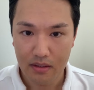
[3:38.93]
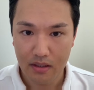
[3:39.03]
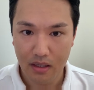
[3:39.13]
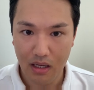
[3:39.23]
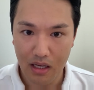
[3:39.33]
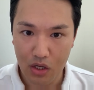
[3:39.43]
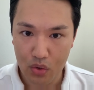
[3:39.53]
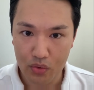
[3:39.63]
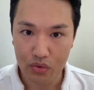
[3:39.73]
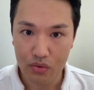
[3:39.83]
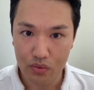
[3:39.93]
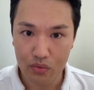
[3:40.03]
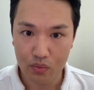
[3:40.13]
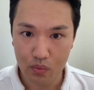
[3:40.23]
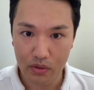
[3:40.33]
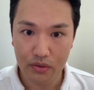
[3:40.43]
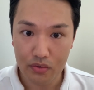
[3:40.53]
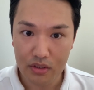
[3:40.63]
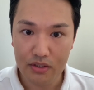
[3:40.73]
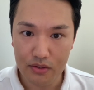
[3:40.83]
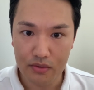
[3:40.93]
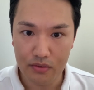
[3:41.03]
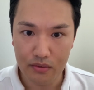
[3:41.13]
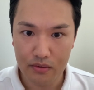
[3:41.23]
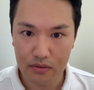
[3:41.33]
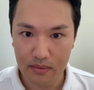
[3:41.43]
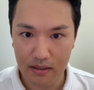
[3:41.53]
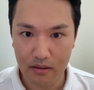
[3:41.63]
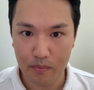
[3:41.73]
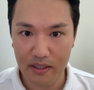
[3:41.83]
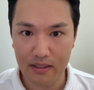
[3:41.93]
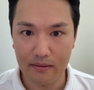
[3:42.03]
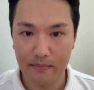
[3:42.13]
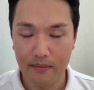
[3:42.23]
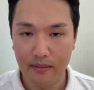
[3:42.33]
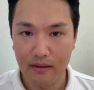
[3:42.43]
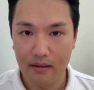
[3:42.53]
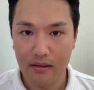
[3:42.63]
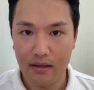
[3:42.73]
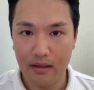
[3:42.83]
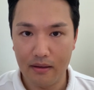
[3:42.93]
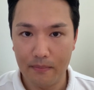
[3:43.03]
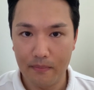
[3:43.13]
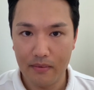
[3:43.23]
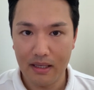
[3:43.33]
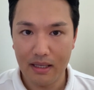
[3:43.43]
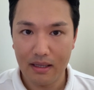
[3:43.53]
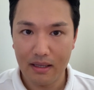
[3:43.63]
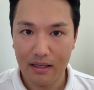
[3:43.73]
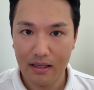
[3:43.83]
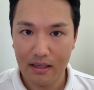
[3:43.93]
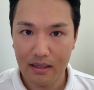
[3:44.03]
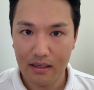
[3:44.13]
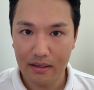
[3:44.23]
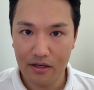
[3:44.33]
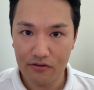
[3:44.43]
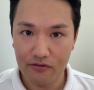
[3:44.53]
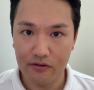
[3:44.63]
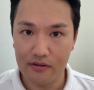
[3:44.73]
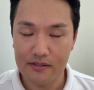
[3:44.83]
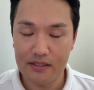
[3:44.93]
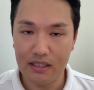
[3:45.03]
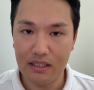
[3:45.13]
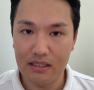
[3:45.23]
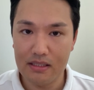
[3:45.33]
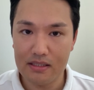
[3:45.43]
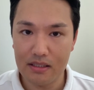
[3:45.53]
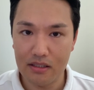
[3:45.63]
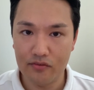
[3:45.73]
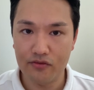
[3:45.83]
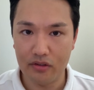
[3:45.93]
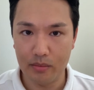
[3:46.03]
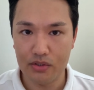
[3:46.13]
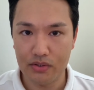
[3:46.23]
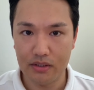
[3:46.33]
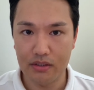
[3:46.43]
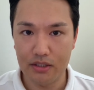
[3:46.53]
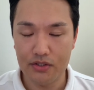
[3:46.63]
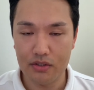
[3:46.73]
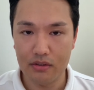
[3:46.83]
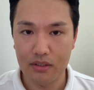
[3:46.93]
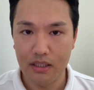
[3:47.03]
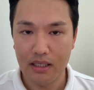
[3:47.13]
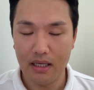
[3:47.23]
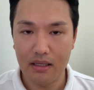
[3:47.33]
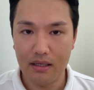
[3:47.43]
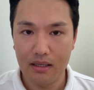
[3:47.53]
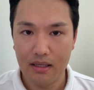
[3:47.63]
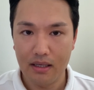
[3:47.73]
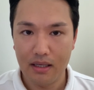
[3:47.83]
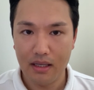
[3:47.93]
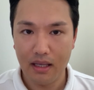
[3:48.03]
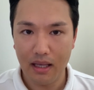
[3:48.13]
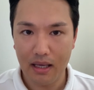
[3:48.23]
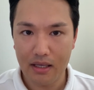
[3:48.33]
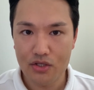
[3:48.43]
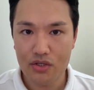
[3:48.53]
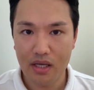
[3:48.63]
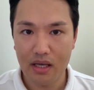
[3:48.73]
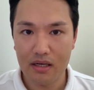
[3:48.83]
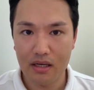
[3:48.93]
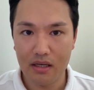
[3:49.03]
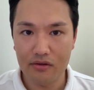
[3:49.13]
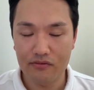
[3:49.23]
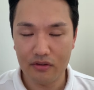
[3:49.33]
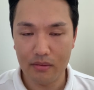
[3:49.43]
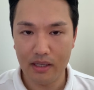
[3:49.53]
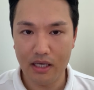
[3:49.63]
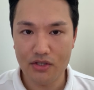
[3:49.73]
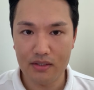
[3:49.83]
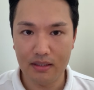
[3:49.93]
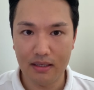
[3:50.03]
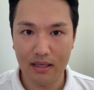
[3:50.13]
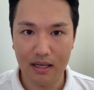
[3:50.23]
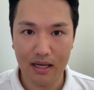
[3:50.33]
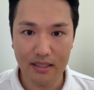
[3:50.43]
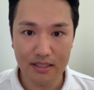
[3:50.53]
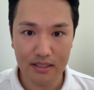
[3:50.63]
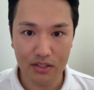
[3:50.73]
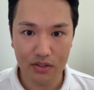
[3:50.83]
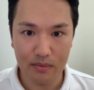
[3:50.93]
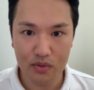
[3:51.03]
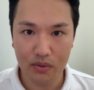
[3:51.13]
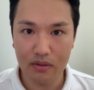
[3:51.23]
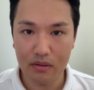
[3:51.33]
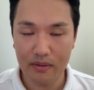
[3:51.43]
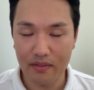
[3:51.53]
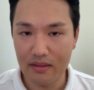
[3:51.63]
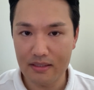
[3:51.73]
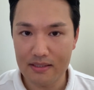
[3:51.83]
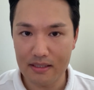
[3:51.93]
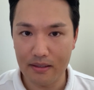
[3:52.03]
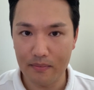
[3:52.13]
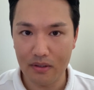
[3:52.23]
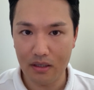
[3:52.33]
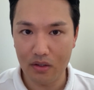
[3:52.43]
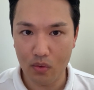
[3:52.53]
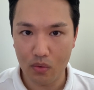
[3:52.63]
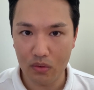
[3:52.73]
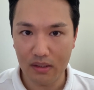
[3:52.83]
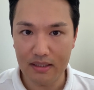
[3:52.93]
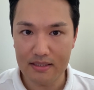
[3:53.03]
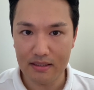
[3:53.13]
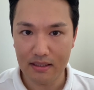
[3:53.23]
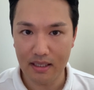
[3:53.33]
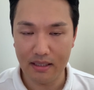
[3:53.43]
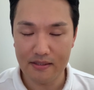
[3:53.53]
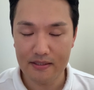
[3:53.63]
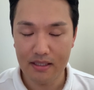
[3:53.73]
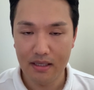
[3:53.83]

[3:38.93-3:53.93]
what you need to do to make it better. Okay, first, it is inflammatory condition, and as you had inflammation last year, I'm talking about this the Olisa case.